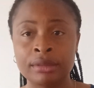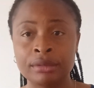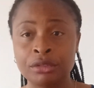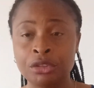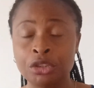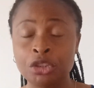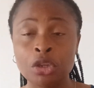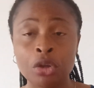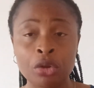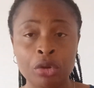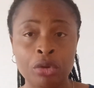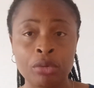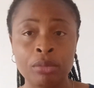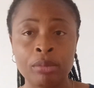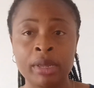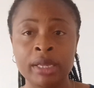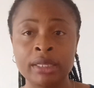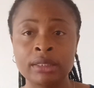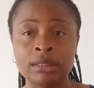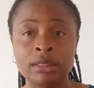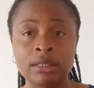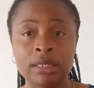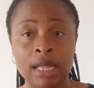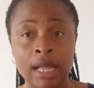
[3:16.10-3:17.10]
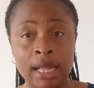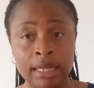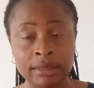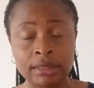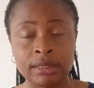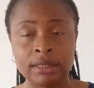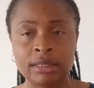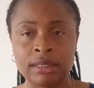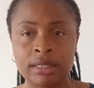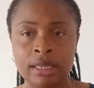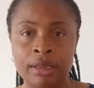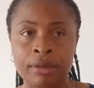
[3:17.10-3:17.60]
documents at
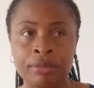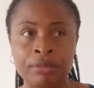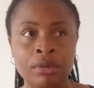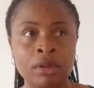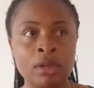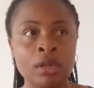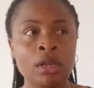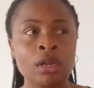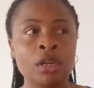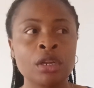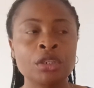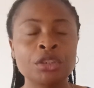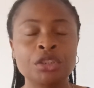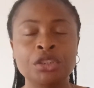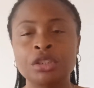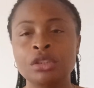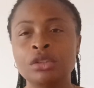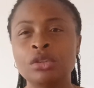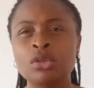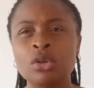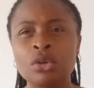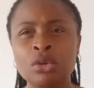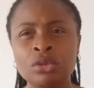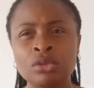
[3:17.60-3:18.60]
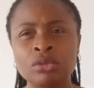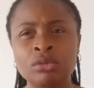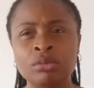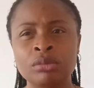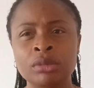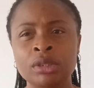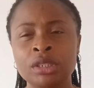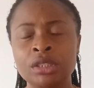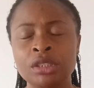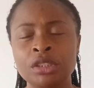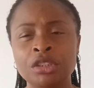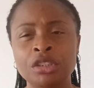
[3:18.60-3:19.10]
SEP. She told
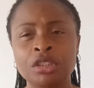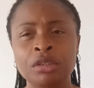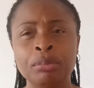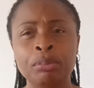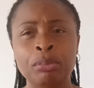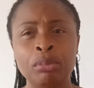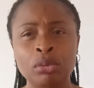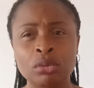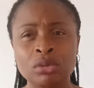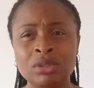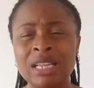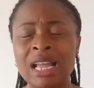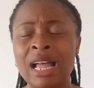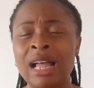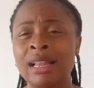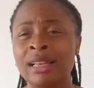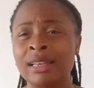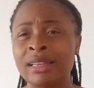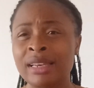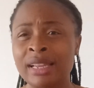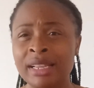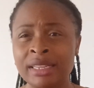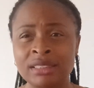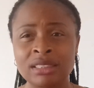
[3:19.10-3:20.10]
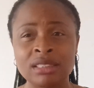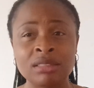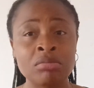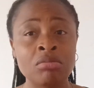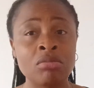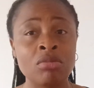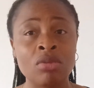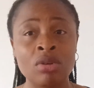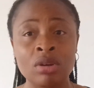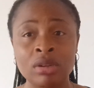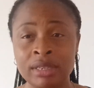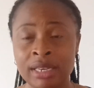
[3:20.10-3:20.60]
me she put her late
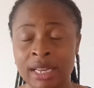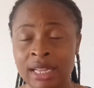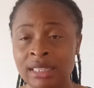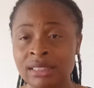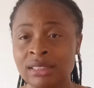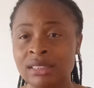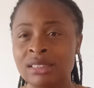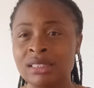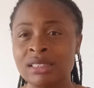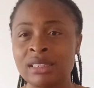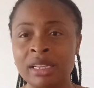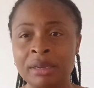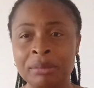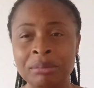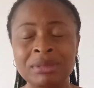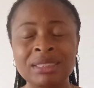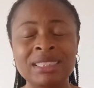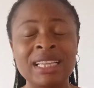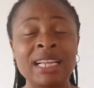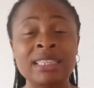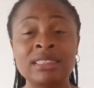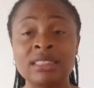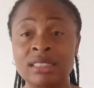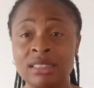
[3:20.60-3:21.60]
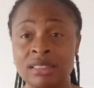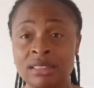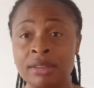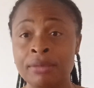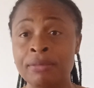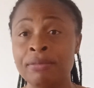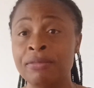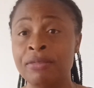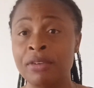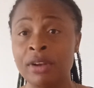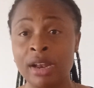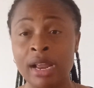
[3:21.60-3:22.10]
mother's name. That is
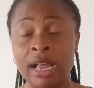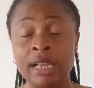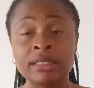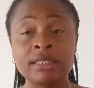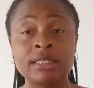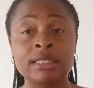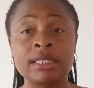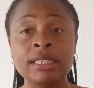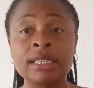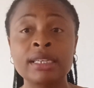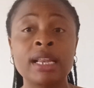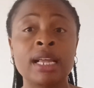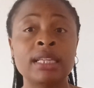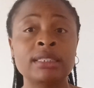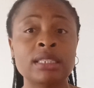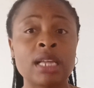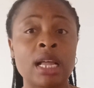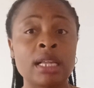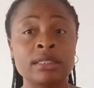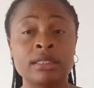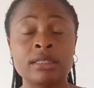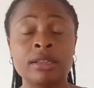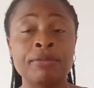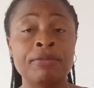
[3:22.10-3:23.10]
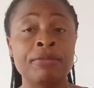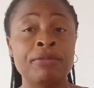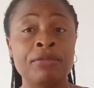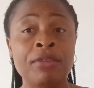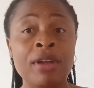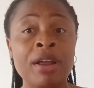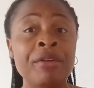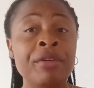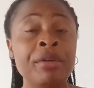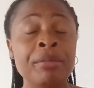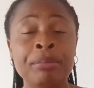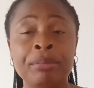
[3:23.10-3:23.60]
I see that as a
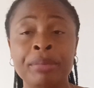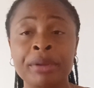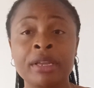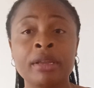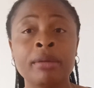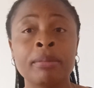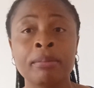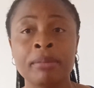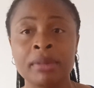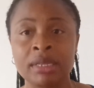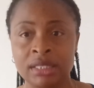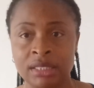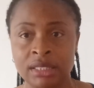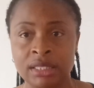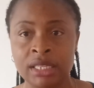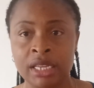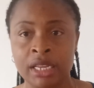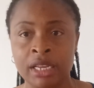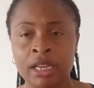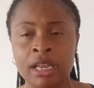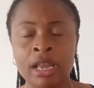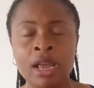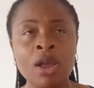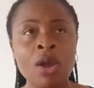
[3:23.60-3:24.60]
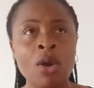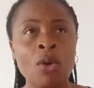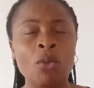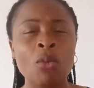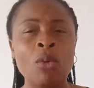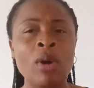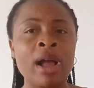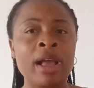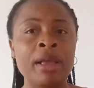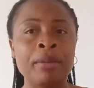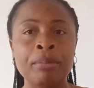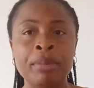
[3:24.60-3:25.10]
very big mistake.
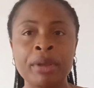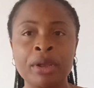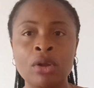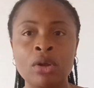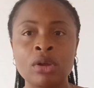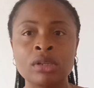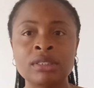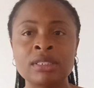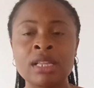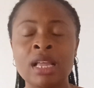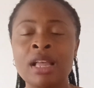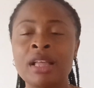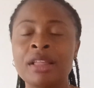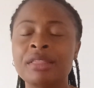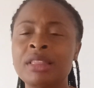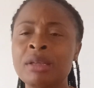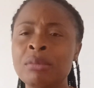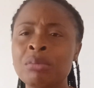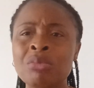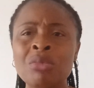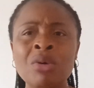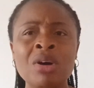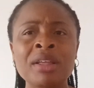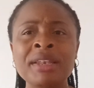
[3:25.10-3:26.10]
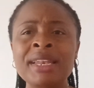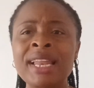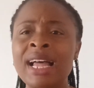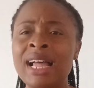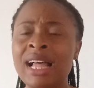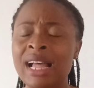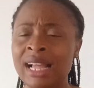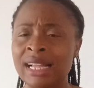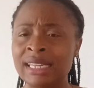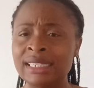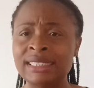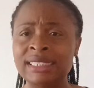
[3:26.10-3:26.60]
Why? Because the mother
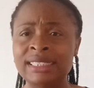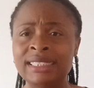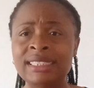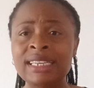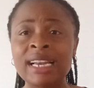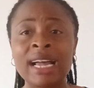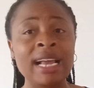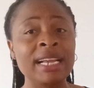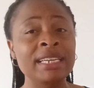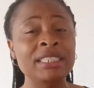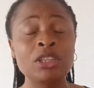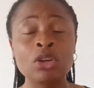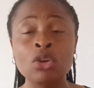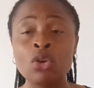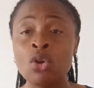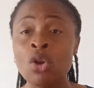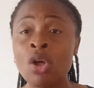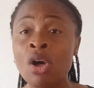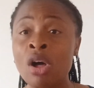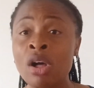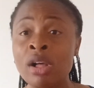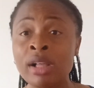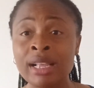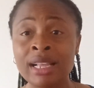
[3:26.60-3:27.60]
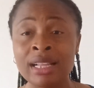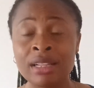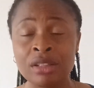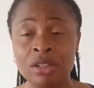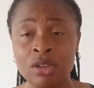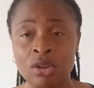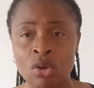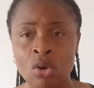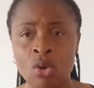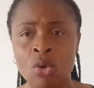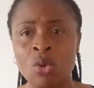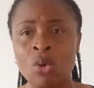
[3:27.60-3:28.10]
had died long
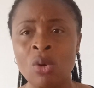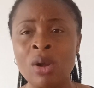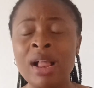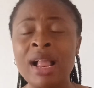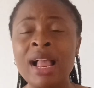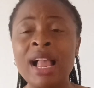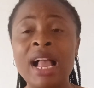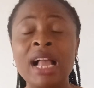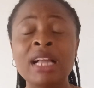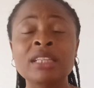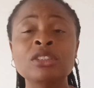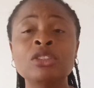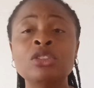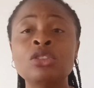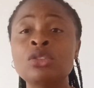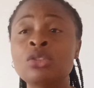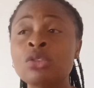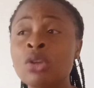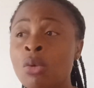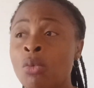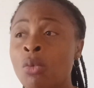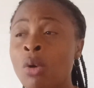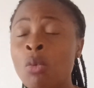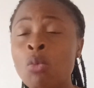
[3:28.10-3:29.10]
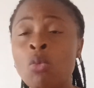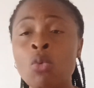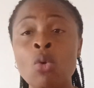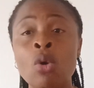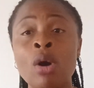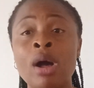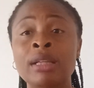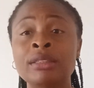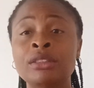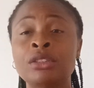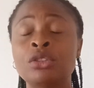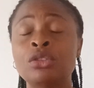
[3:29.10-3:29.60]
ago, and someone
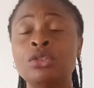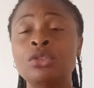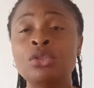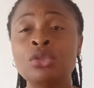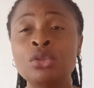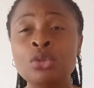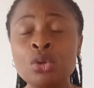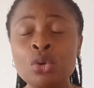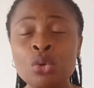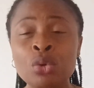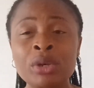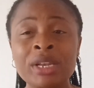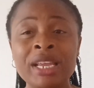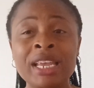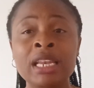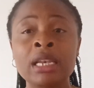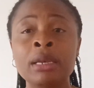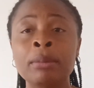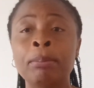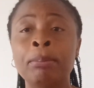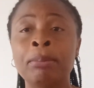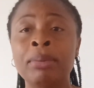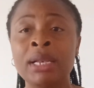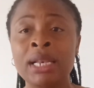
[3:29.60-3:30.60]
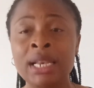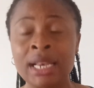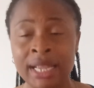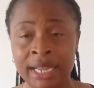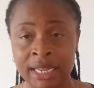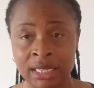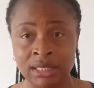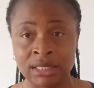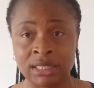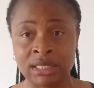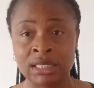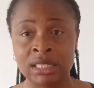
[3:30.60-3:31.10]
who had stood in
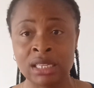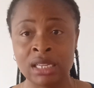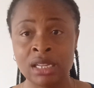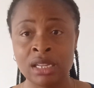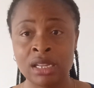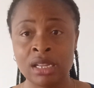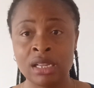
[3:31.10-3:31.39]
place